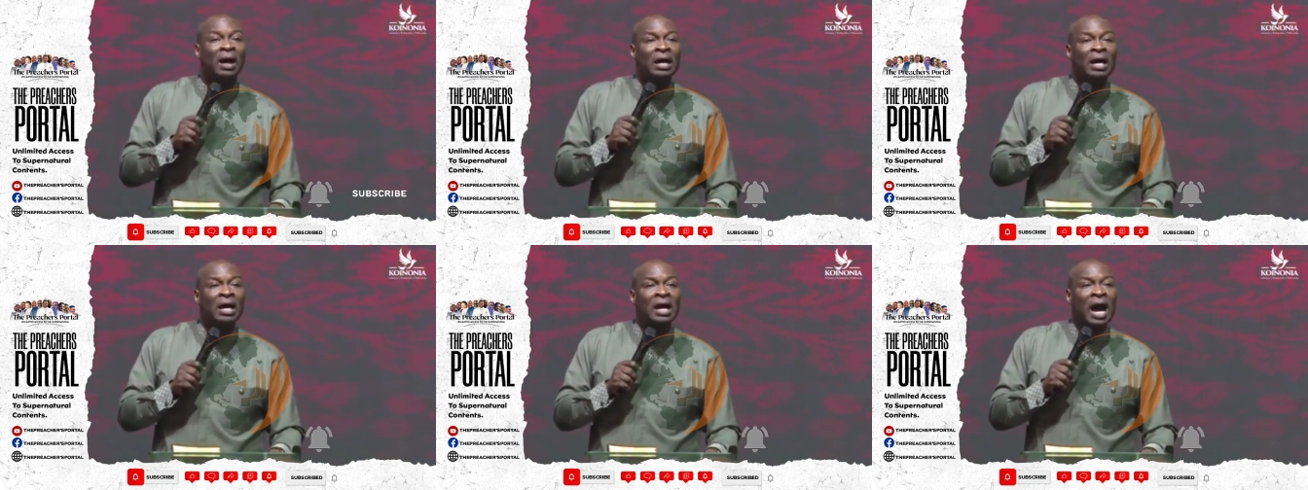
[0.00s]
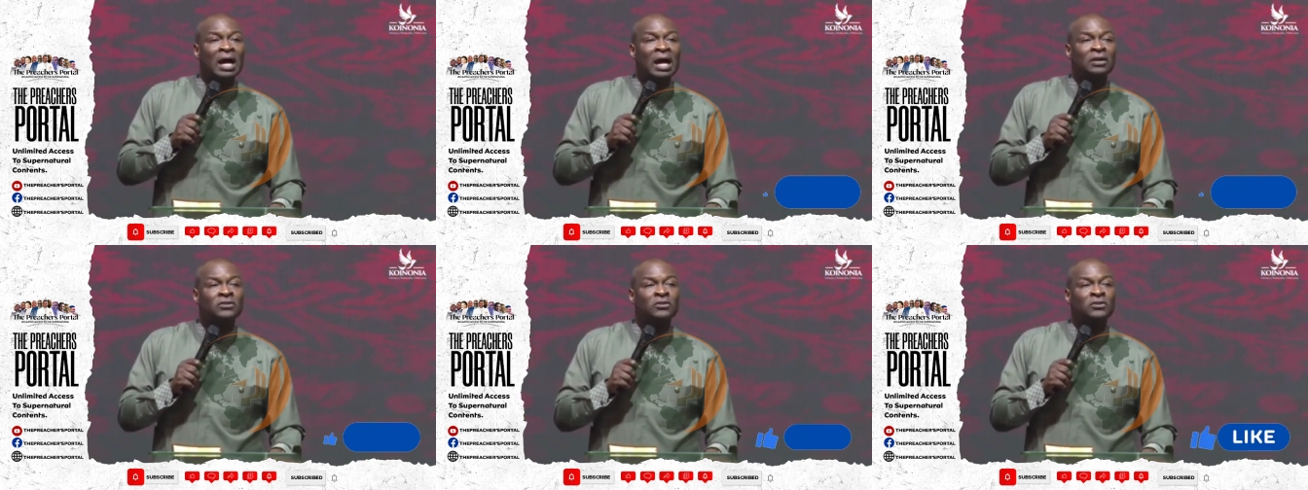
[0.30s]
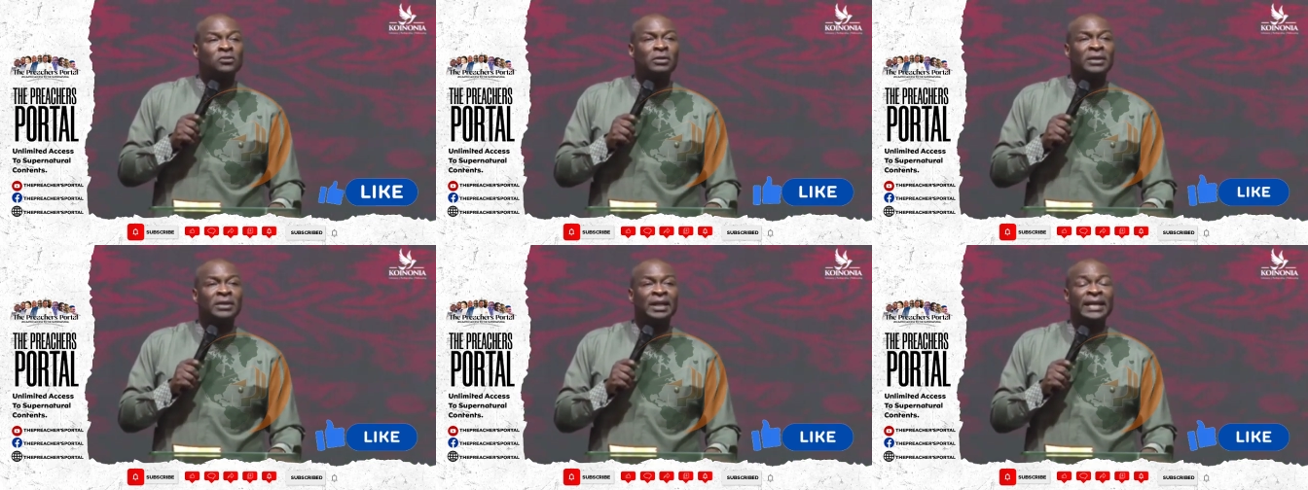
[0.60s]
and
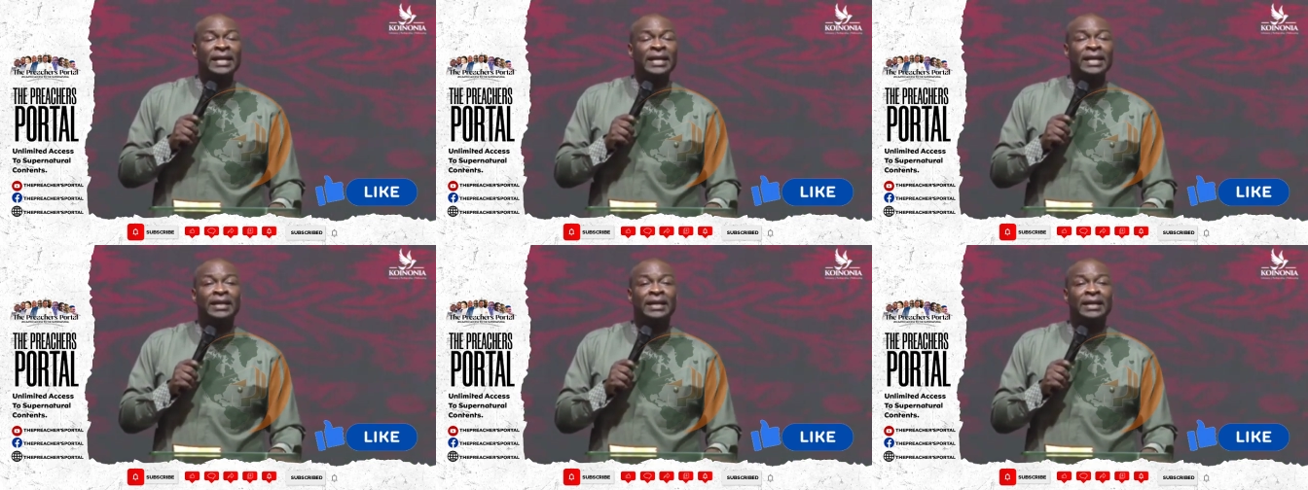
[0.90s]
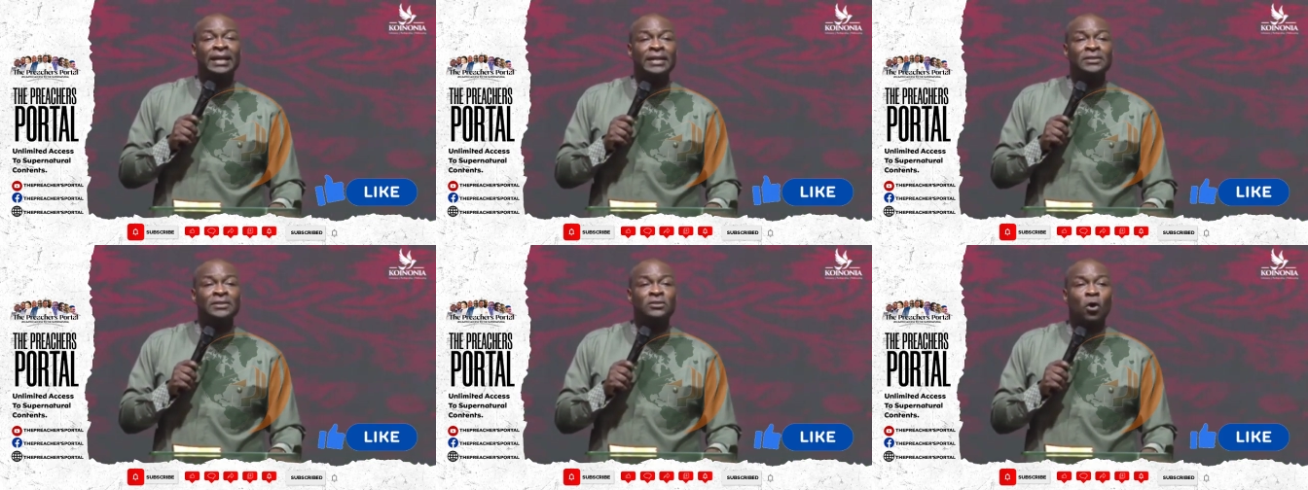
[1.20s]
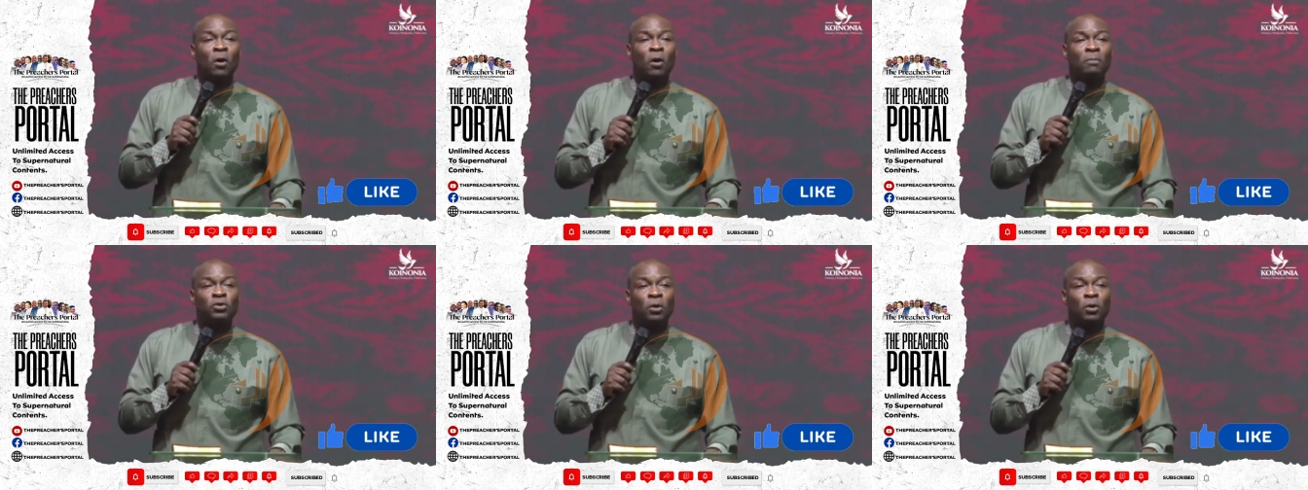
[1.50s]
suddenly a grace
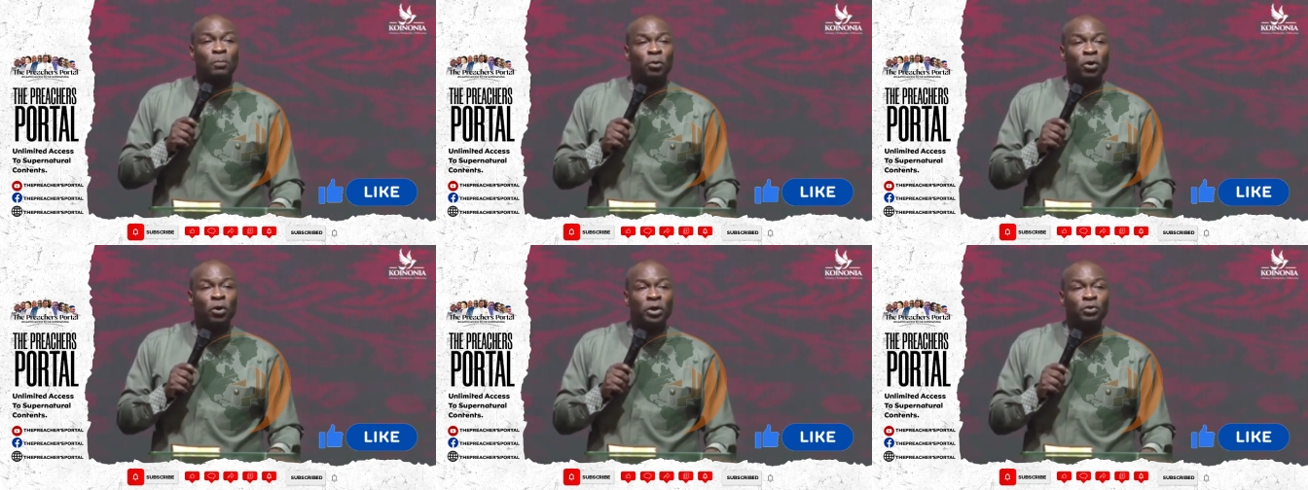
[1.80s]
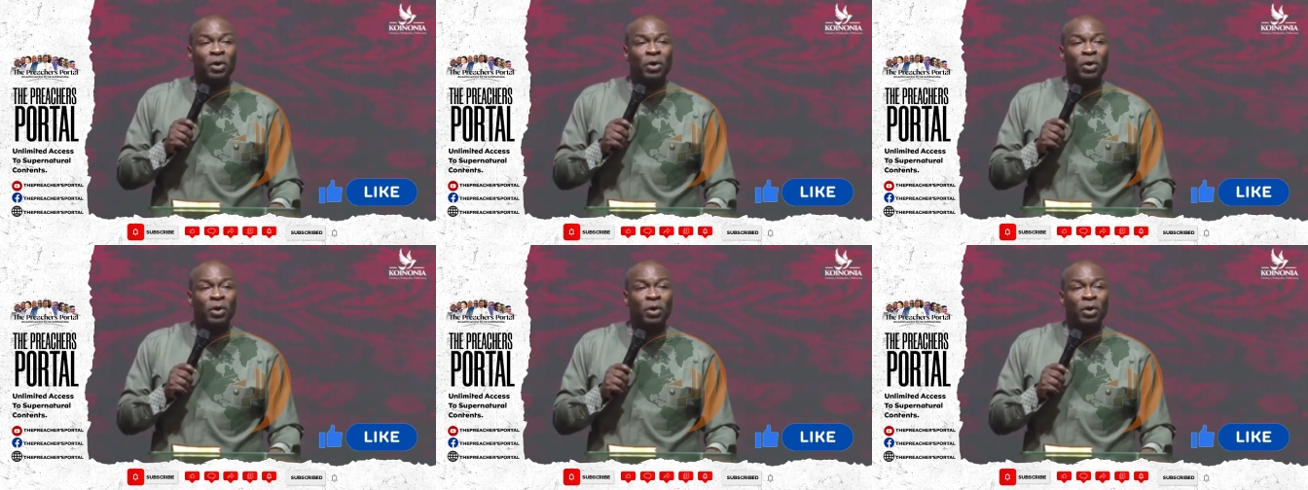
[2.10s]
comes upon